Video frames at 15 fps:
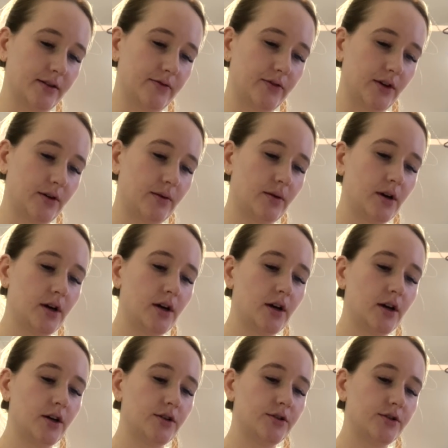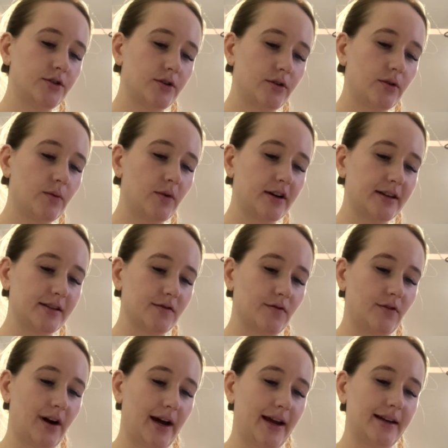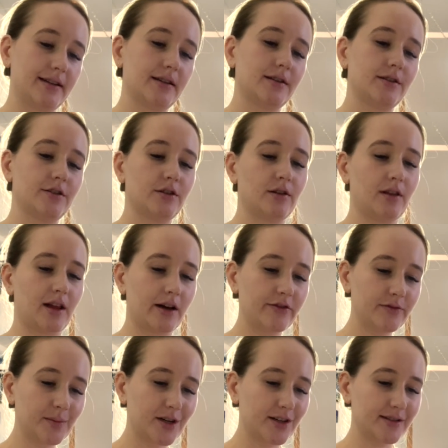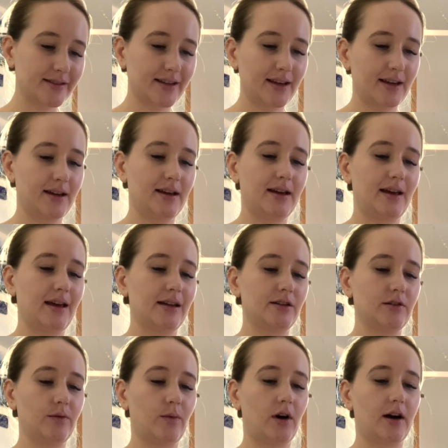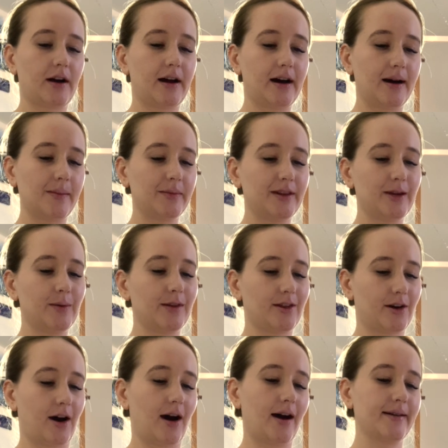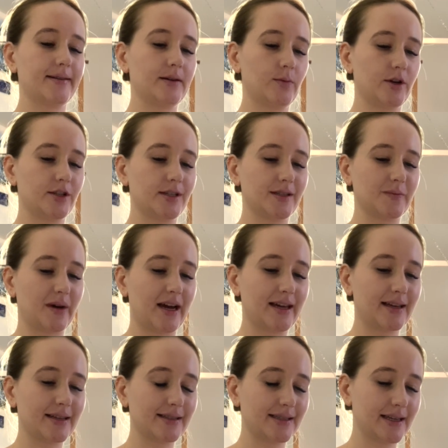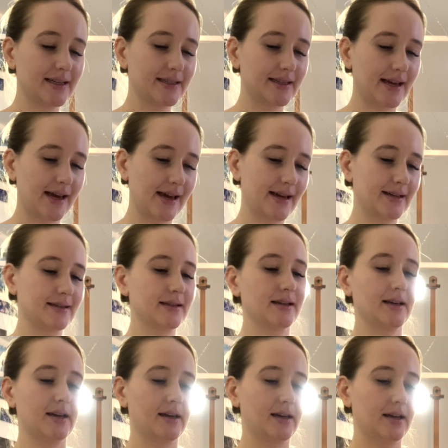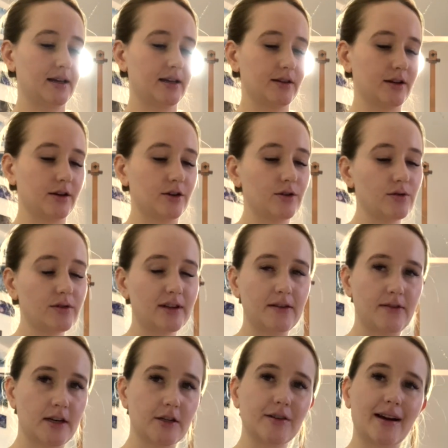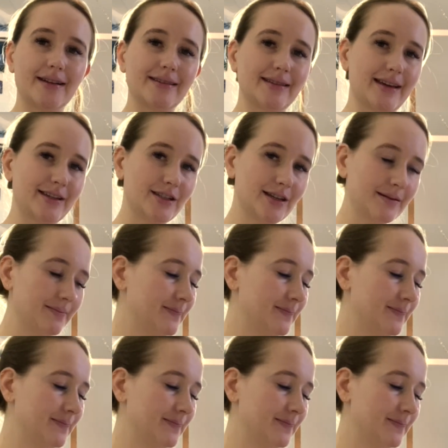of you, to do what is right, to love mercy, and to walk humbly with God, which is Micah 6, 8, the New Living Translation.